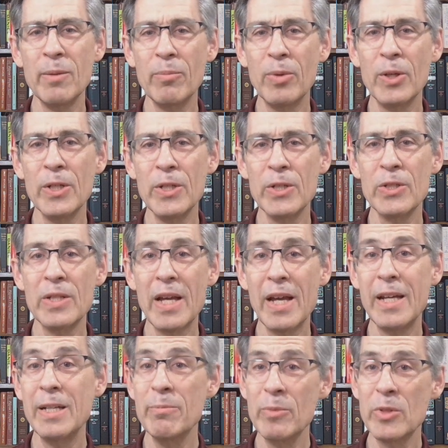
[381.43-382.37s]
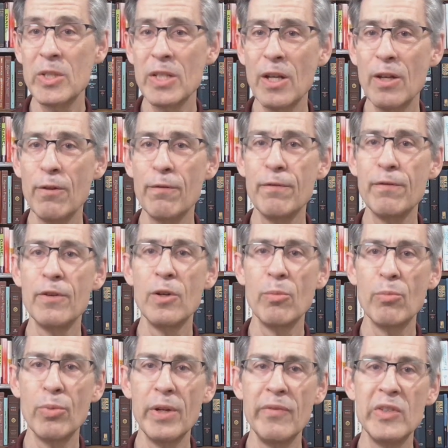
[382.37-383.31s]
punished had himself
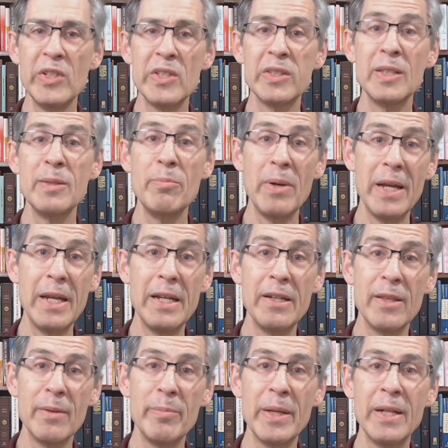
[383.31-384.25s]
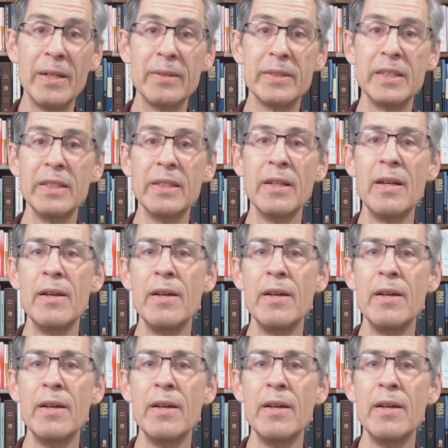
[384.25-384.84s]
previously paid the penalty,